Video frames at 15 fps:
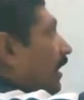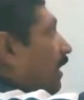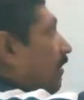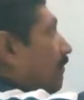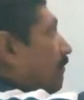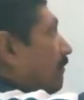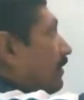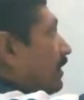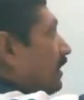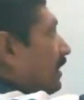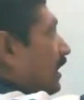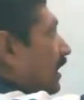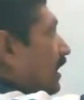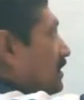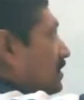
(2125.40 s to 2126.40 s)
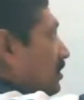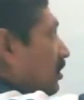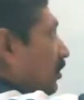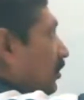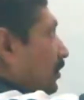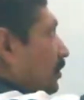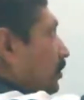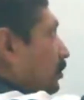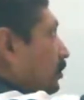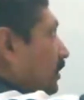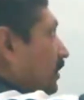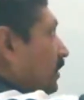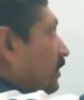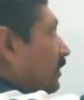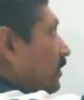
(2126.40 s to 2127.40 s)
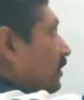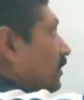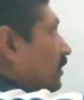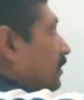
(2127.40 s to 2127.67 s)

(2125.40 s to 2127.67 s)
every class according to their